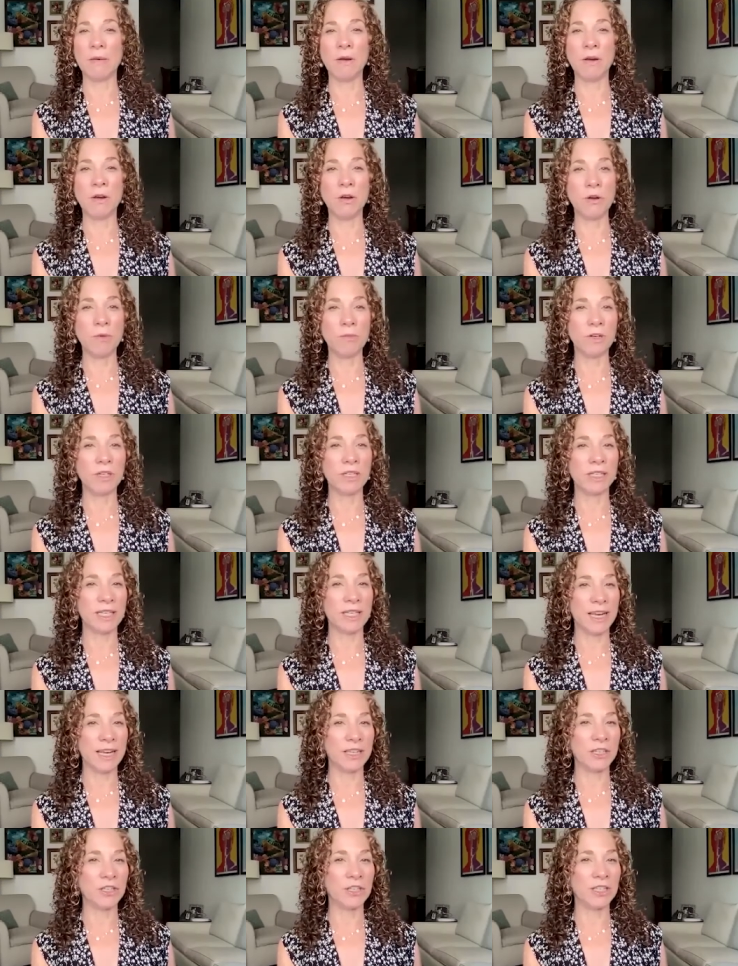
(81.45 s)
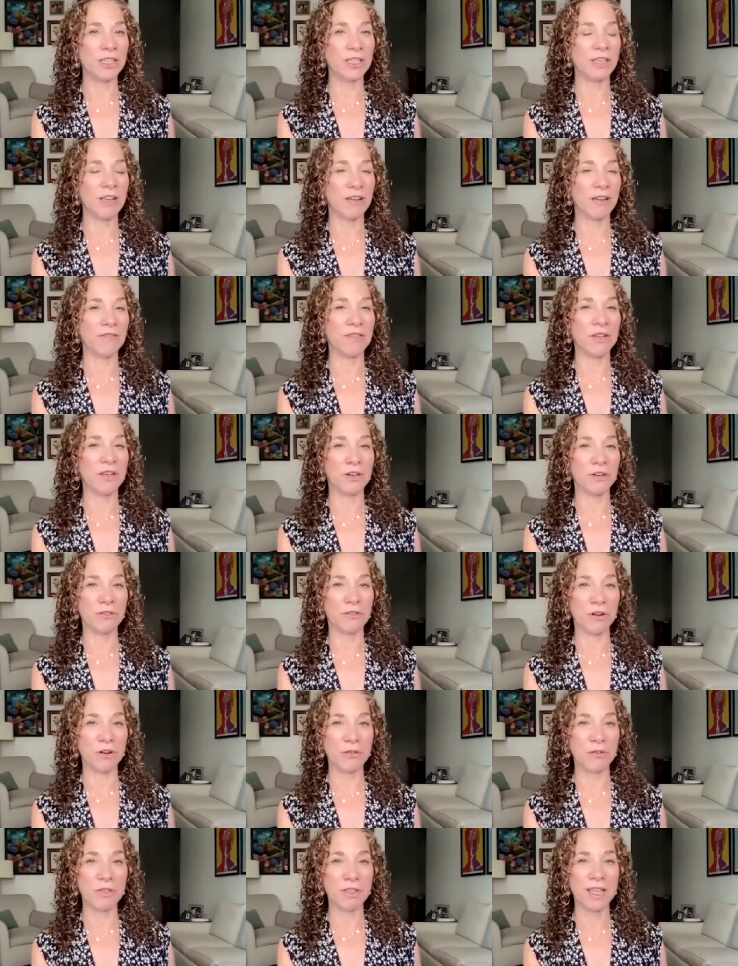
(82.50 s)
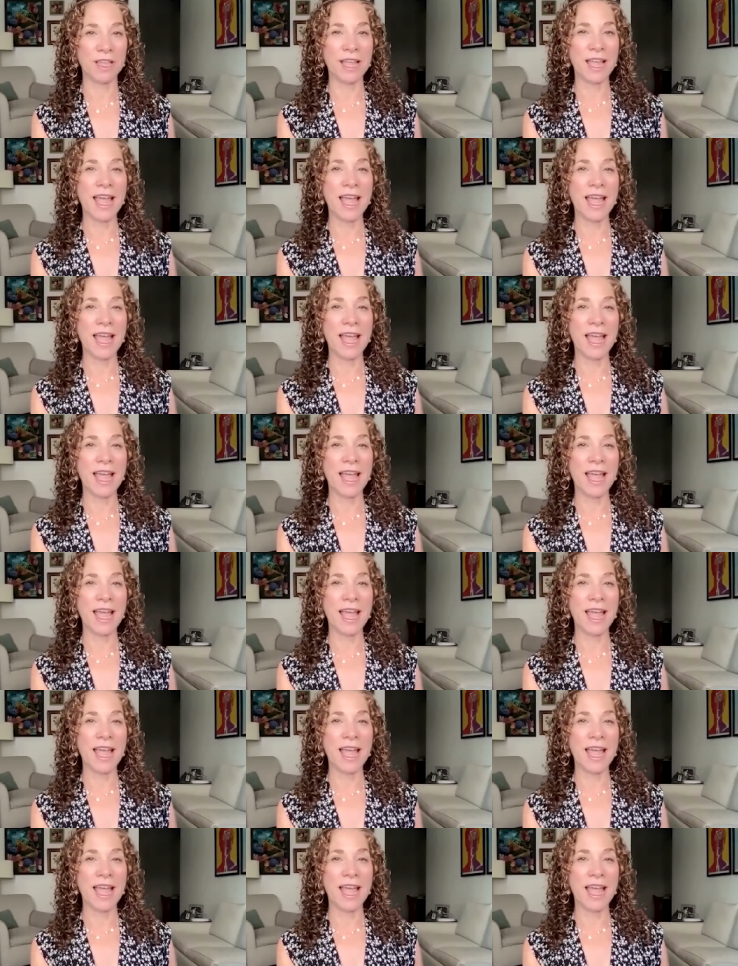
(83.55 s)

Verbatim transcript: numerous stages of their growth.